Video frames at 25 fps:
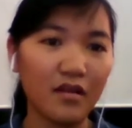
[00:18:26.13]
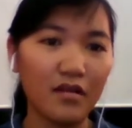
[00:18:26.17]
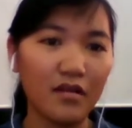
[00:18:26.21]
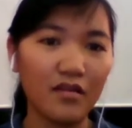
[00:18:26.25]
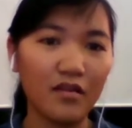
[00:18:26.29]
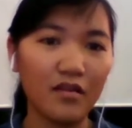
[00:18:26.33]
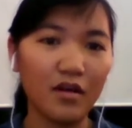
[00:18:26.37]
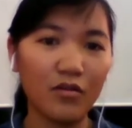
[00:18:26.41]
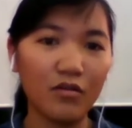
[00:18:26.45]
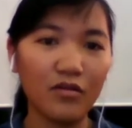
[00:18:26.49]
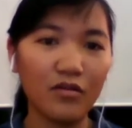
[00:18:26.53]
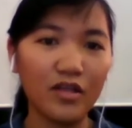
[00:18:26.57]

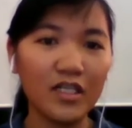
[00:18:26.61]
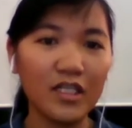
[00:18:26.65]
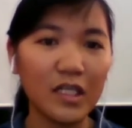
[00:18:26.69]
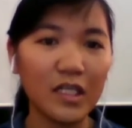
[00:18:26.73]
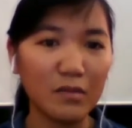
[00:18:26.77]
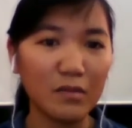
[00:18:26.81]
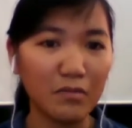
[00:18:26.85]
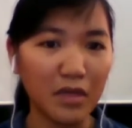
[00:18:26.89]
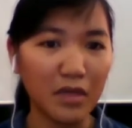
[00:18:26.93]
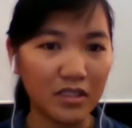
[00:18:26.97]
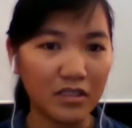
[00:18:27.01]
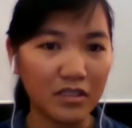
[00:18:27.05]
not only
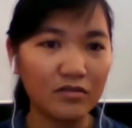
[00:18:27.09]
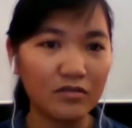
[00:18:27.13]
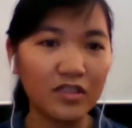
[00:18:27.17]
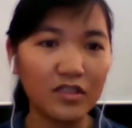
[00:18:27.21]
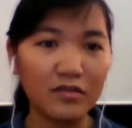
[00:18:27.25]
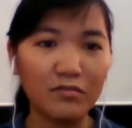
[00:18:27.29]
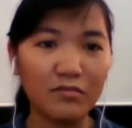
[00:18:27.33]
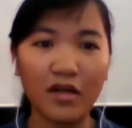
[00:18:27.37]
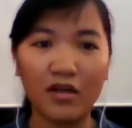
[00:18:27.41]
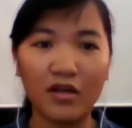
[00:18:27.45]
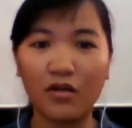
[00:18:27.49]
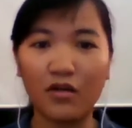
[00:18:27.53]
the
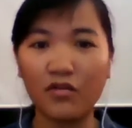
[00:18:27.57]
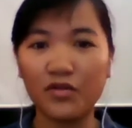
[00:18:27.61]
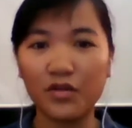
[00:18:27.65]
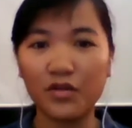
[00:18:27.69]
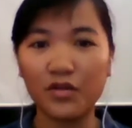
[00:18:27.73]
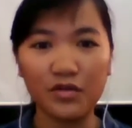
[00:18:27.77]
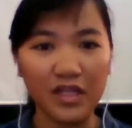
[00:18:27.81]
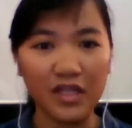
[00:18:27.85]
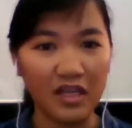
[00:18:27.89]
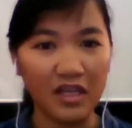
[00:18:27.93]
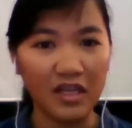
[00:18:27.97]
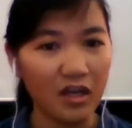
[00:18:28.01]
material but
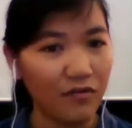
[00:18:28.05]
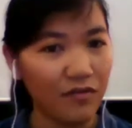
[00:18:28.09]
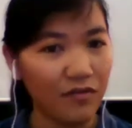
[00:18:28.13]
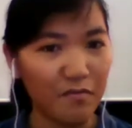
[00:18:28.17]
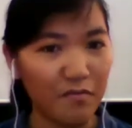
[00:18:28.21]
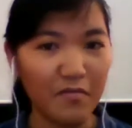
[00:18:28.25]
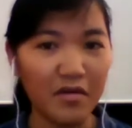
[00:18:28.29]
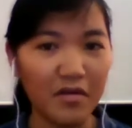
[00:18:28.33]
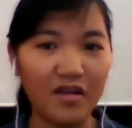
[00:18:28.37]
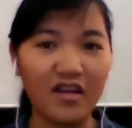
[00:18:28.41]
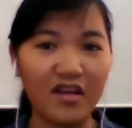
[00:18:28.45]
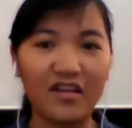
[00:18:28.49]
also the
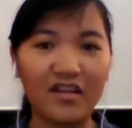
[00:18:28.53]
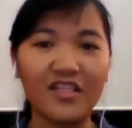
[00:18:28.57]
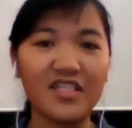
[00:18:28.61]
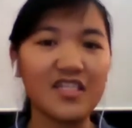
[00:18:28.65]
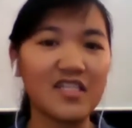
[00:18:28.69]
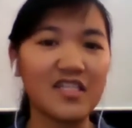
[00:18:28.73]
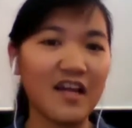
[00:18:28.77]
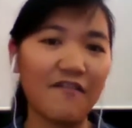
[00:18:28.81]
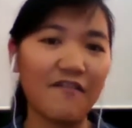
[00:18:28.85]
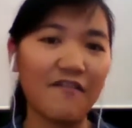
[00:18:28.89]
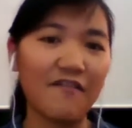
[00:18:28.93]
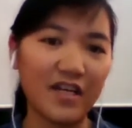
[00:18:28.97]
equipment and
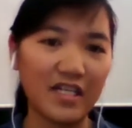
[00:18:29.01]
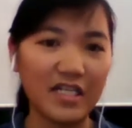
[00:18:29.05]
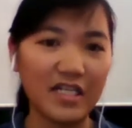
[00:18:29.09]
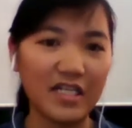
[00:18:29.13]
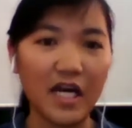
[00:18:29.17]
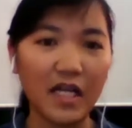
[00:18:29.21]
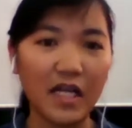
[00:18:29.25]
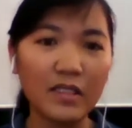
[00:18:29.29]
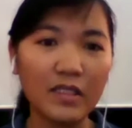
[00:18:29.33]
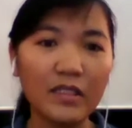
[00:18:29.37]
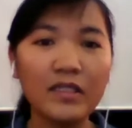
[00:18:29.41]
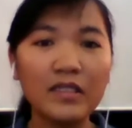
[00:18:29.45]
stuff like
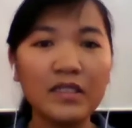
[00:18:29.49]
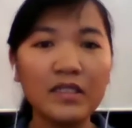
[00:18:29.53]
that.